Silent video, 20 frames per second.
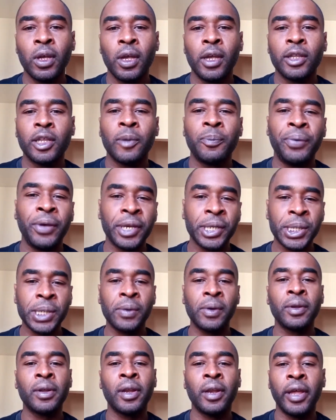The
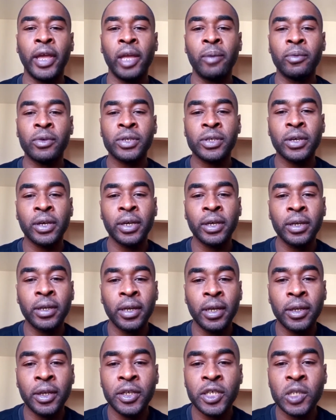picture and the name is good
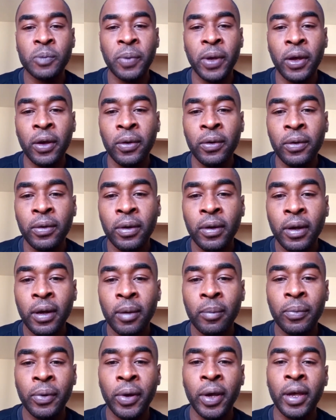in this spell,
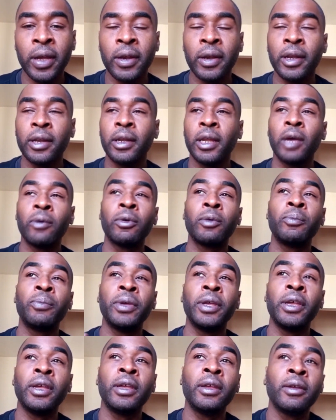but it would
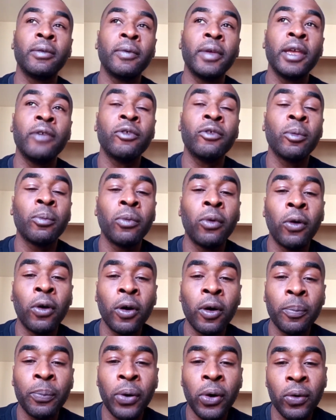be even
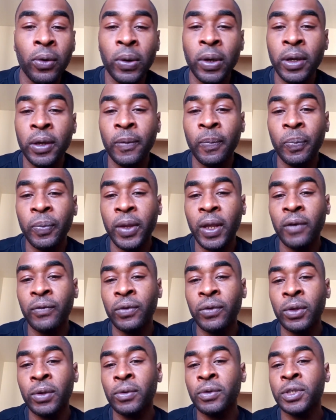more potent
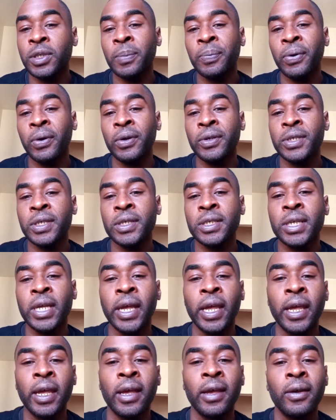if you use the person's
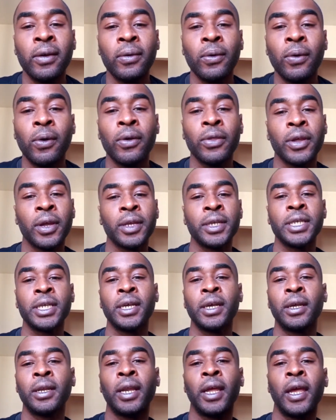hair or their
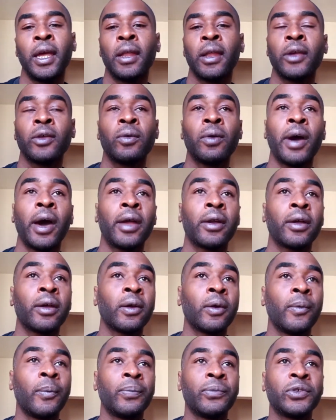DNA. Like you got
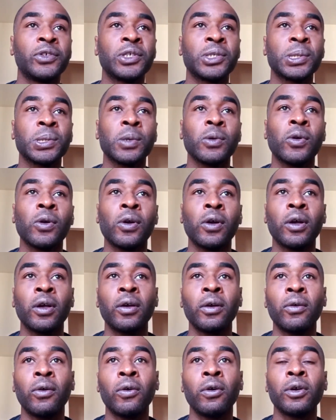a
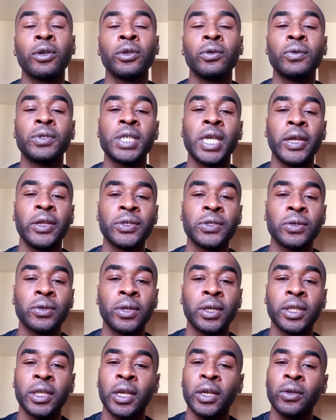straw or utensil
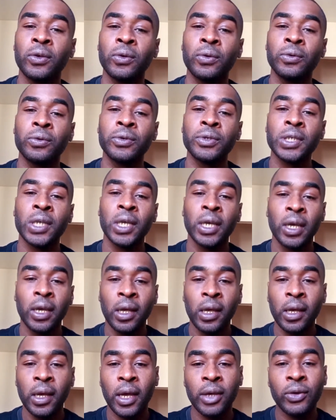that they use
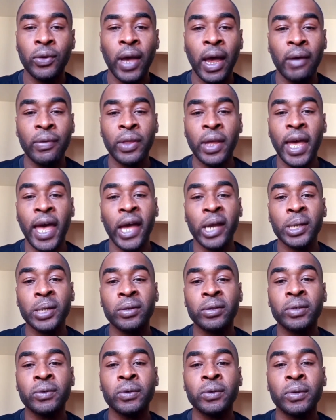and you have the actual